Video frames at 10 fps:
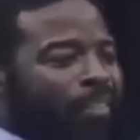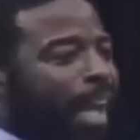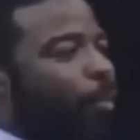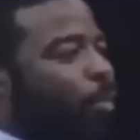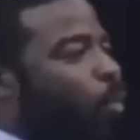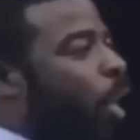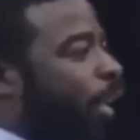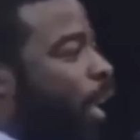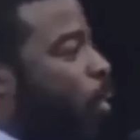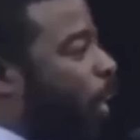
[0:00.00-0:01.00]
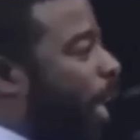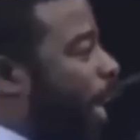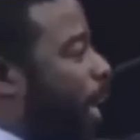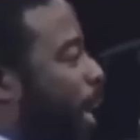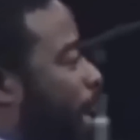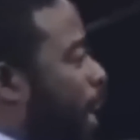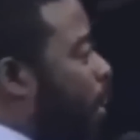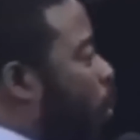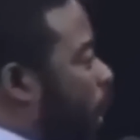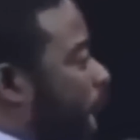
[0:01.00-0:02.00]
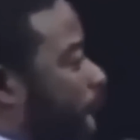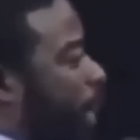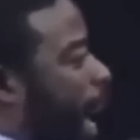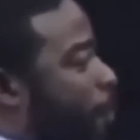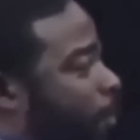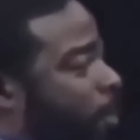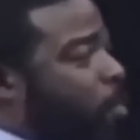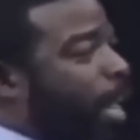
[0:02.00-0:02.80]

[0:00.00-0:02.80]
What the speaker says: As I was walking away, looking in the opposite